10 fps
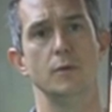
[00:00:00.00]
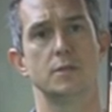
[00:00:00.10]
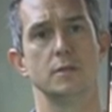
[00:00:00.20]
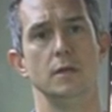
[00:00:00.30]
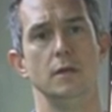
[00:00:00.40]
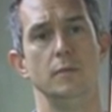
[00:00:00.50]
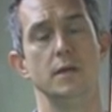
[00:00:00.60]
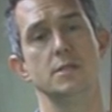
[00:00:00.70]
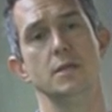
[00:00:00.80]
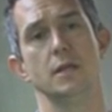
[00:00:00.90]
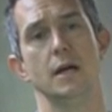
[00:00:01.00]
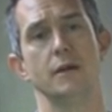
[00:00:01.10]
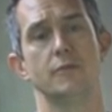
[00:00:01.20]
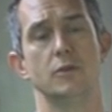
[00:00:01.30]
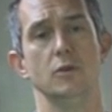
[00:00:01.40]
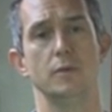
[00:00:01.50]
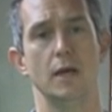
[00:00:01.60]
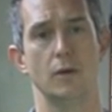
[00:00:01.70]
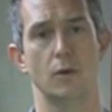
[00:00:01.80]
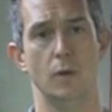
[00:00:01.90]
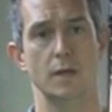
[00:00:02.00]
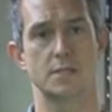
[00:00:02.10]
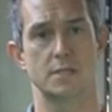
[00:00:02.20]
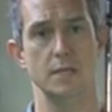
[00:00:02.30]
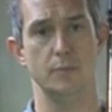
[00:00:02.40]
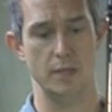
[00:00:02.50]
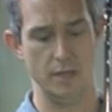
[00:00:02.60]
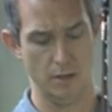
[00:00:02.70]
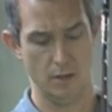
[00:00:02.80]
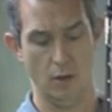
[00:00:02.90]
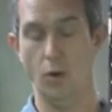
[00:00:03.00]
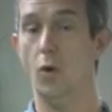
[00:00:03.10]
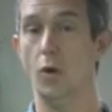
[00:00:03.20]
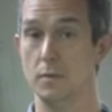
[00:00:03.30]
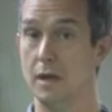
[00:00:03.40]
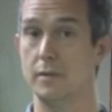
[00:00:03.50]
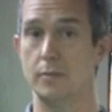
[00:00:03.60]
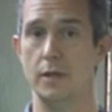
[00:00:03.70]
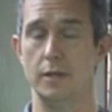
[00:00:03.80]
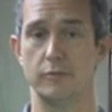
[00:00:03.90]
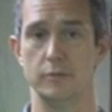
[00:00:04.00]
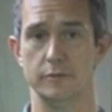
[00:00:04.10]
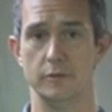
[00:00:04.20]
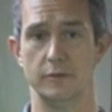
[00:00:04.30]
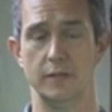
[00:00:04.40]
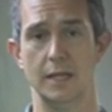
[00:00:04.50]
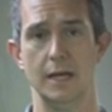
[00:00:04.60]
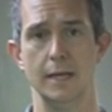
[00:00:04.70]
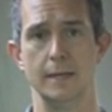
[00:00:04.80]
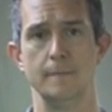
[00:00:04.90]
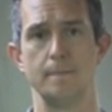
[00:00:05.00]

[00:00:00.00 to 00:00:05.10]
which means that you're going to have to come down quite steeply, or you might be playing from a fluffy lie.